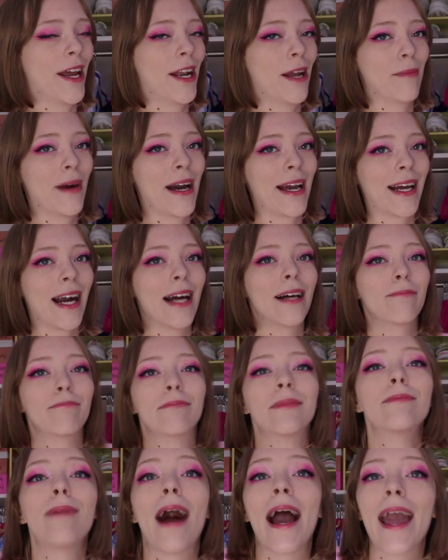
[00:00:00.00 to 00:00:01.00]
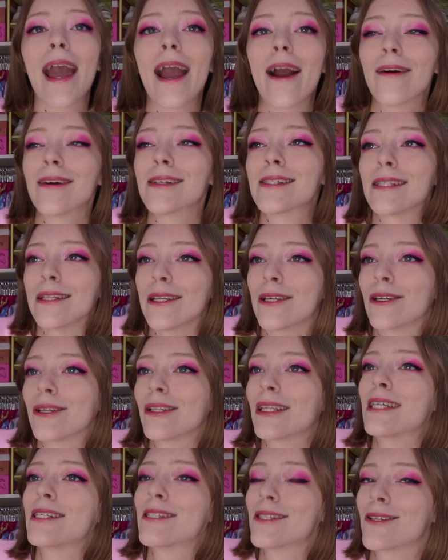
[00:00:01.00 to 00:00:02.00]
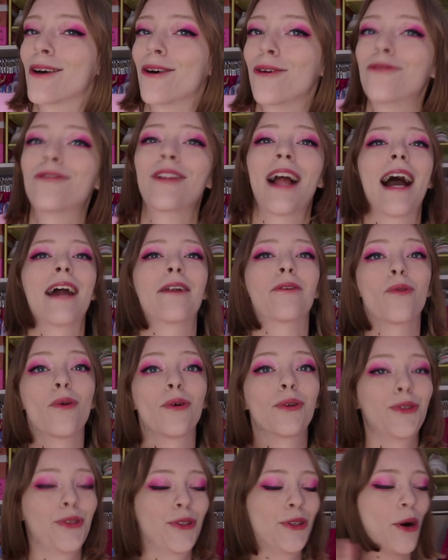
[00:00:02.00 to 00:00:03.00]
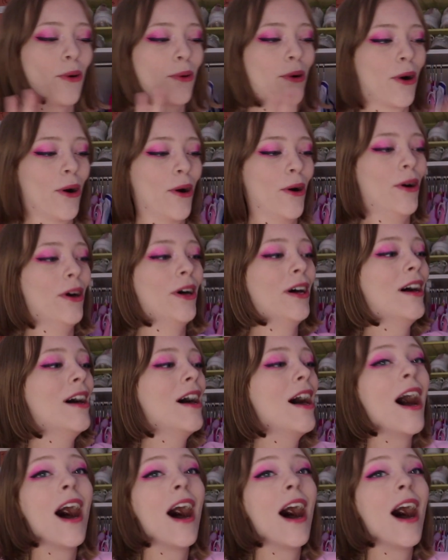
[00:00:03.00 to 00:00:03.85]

And I'm like, my hair is literally so flat and holds no curl.